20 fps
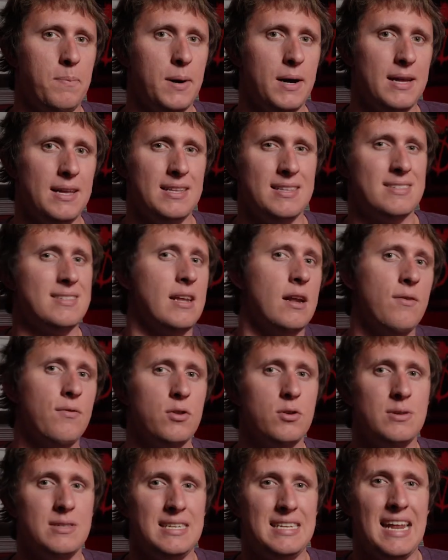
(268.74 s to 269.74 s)
but instead of
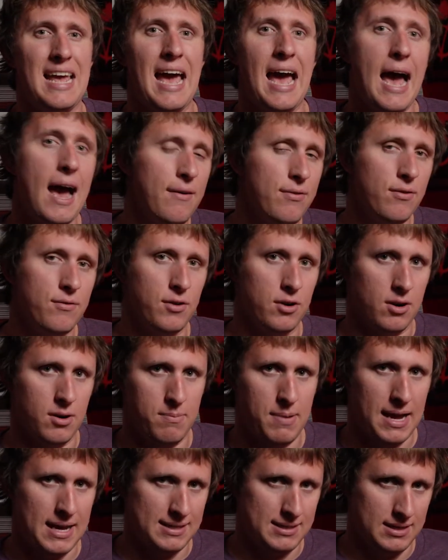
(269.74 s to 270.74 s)
losing half of your
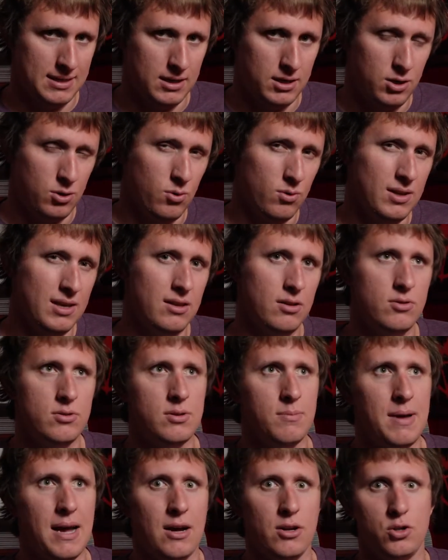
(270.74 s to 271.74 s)
capacity, you only lose
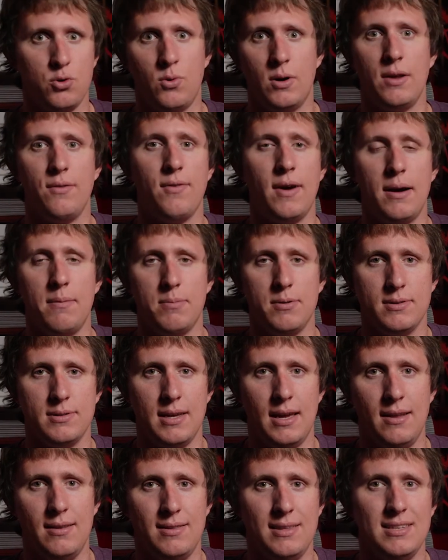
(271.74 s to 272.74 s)
about 25%.